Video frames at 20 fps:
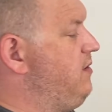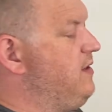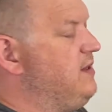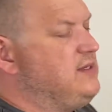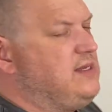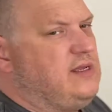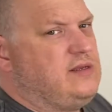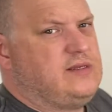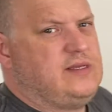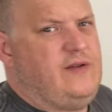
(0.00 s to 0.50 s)
this
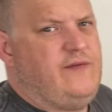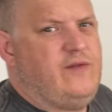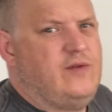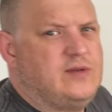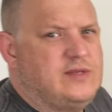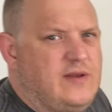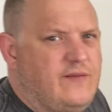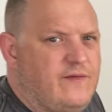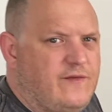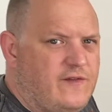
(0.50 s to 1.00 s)

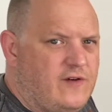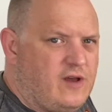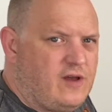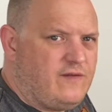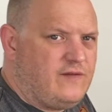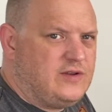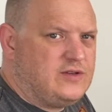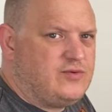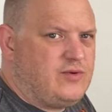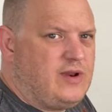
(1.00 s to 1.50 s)
LC475
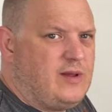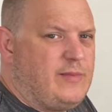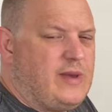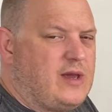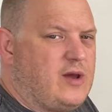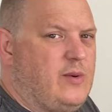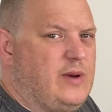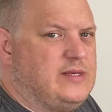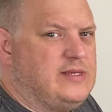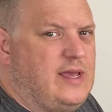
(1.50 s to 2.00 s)
is running
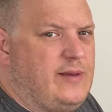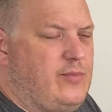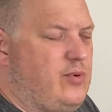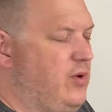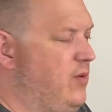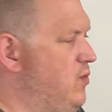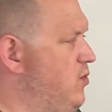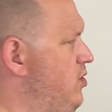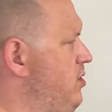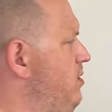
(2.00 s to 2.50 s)
macOS
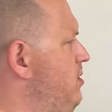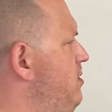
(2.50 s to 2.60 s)
8.1,